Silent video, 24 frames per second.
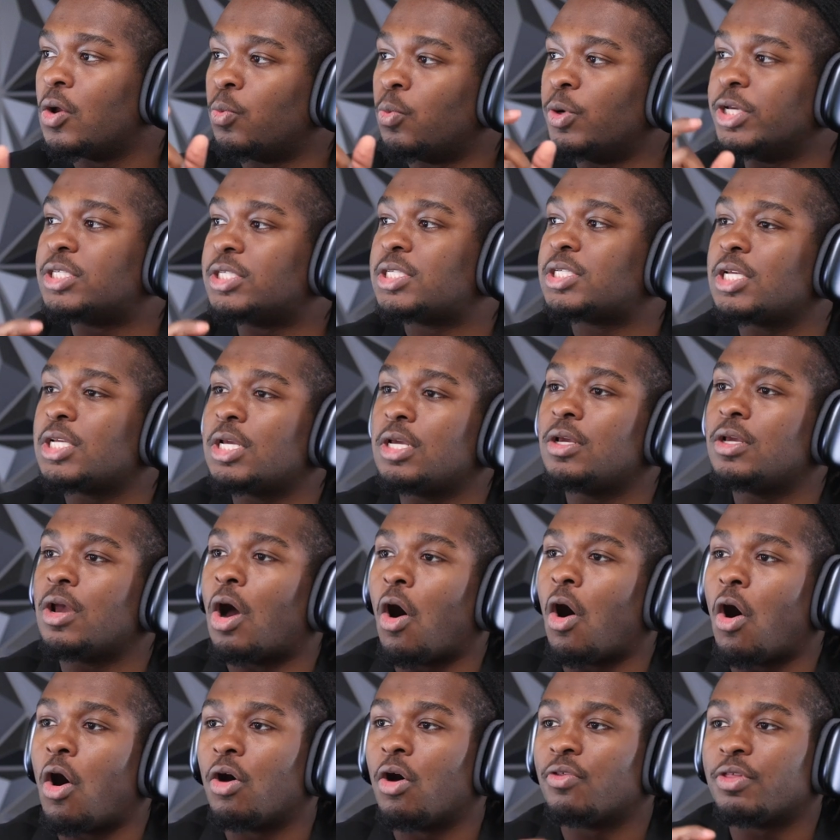We see
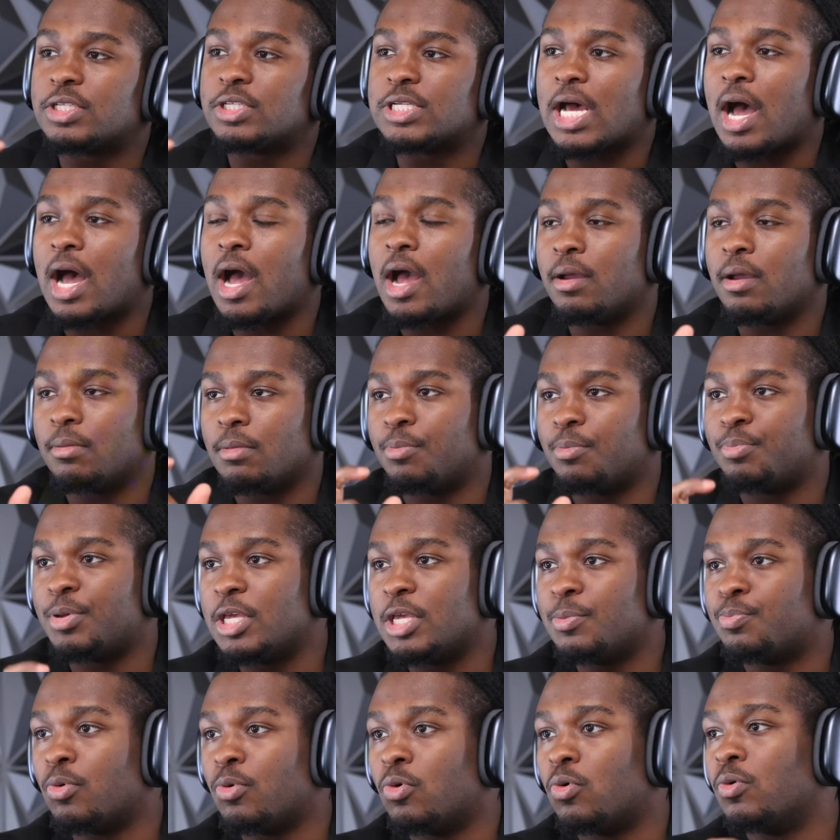all the time
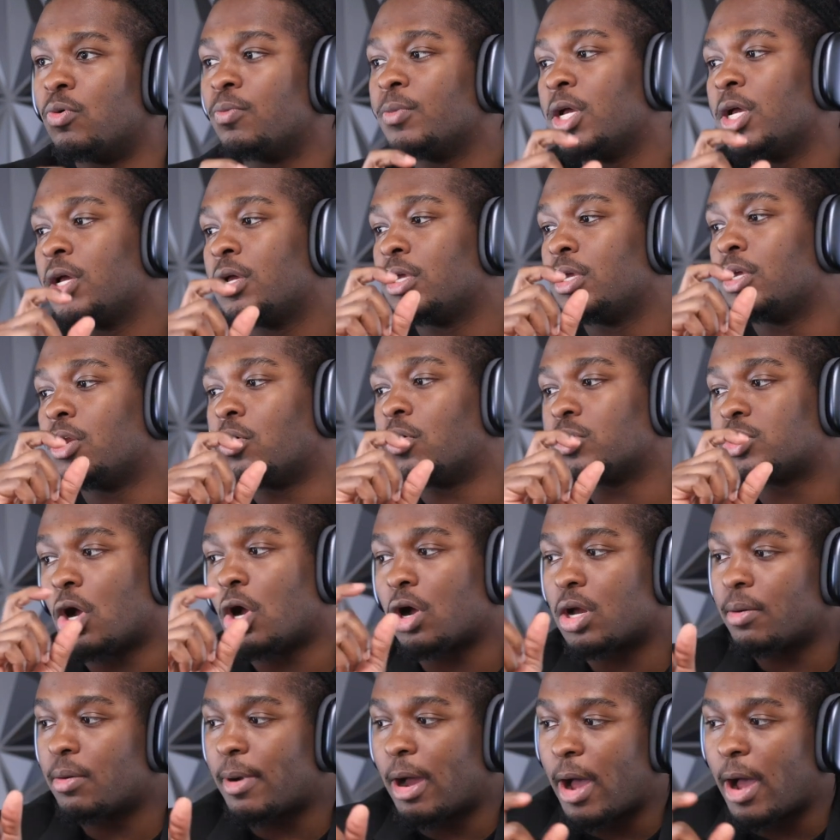people,
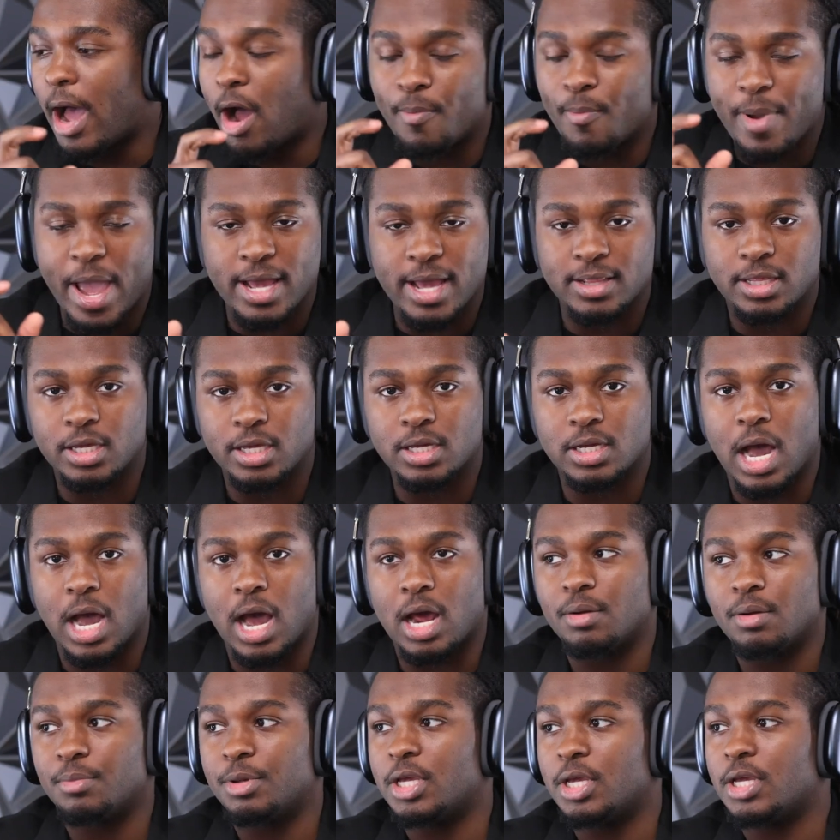talking about how bad the
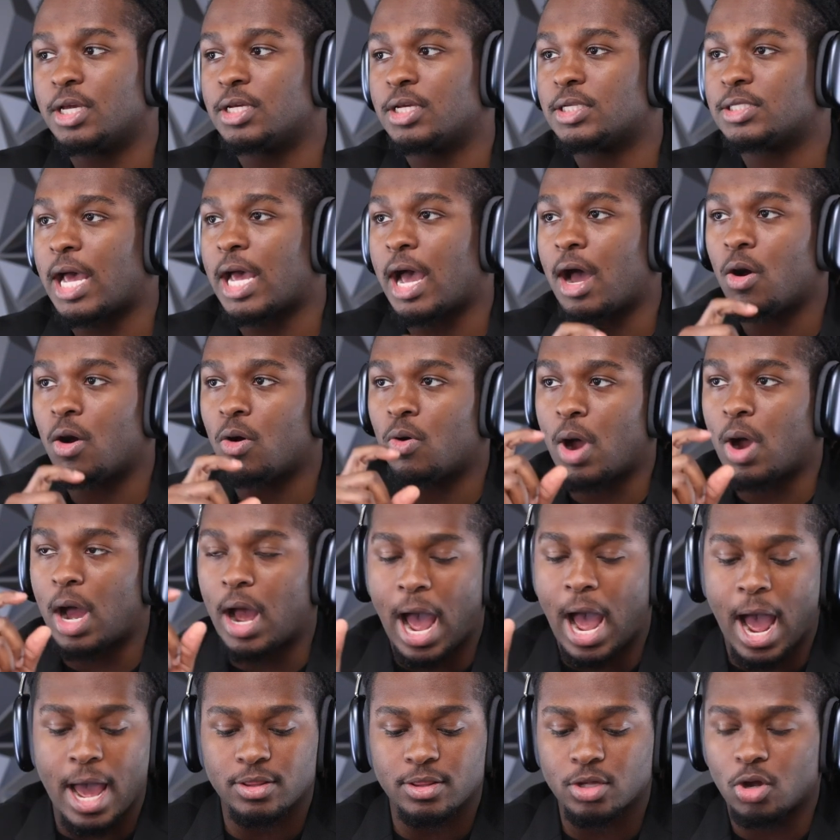economy is, how
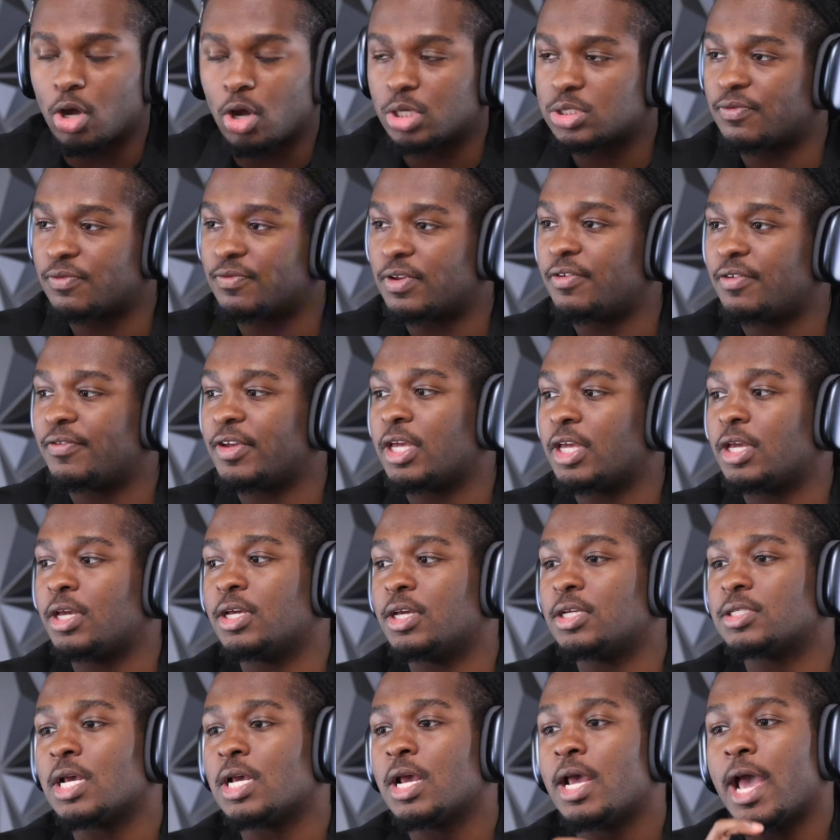high the cost of living
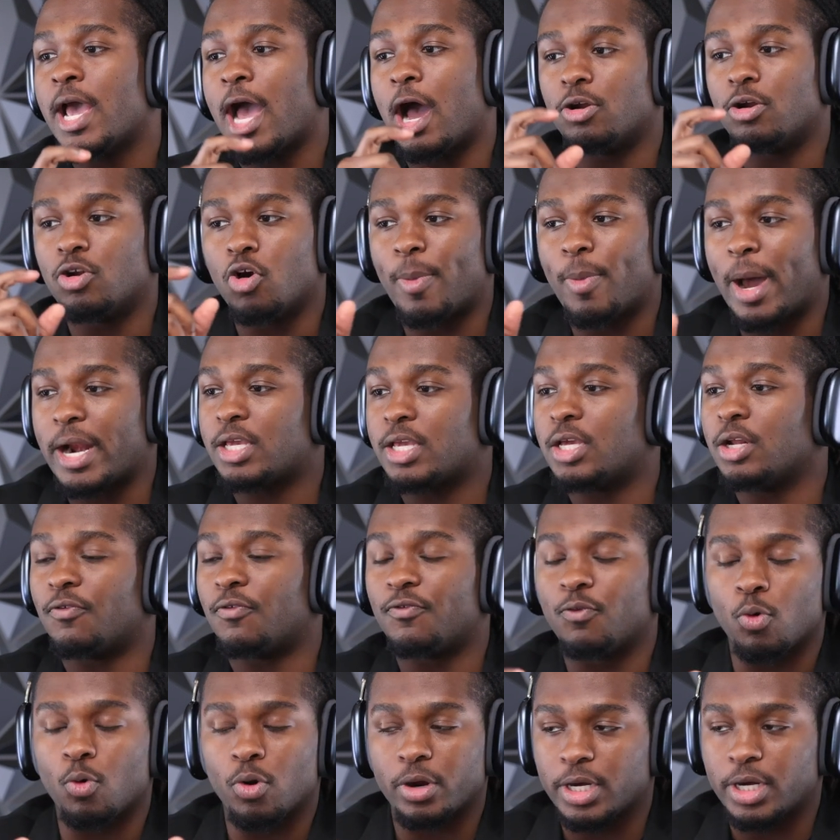is, how nobody can
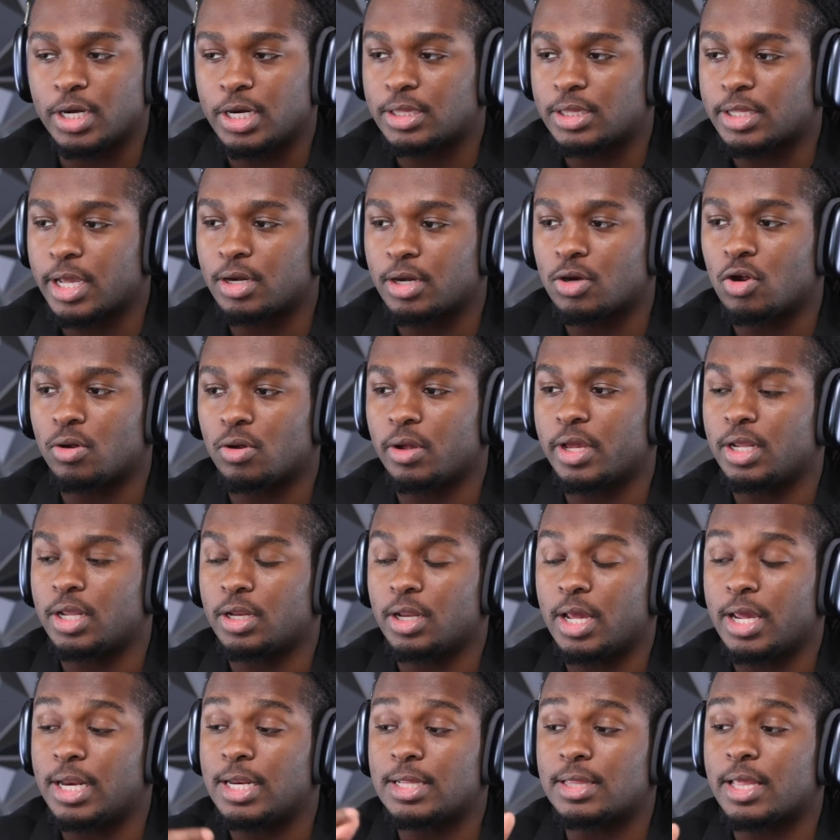afford anything
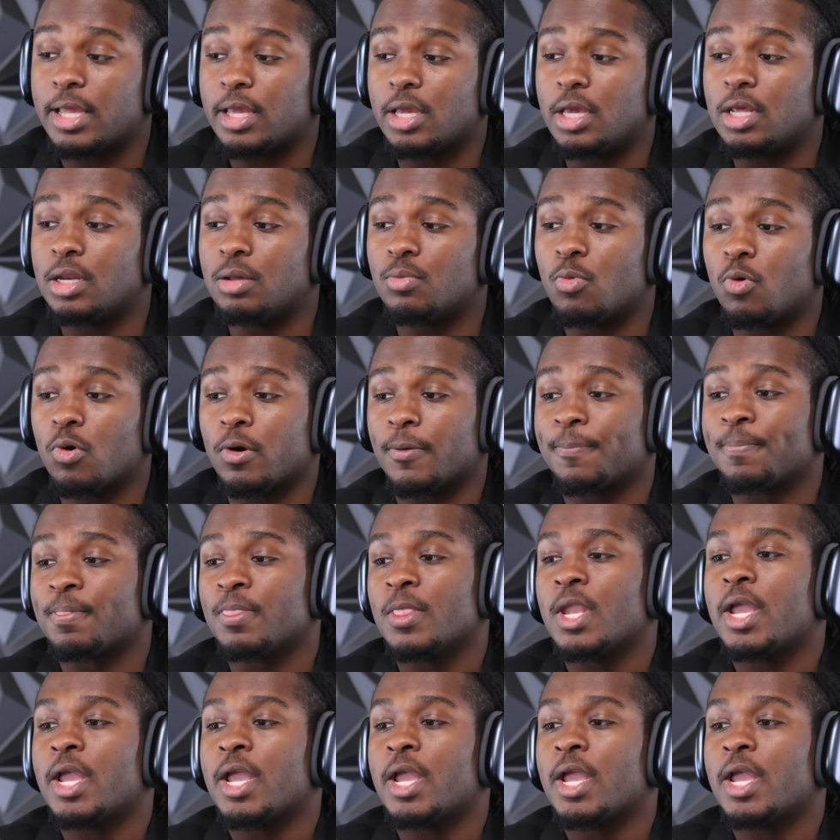anymore.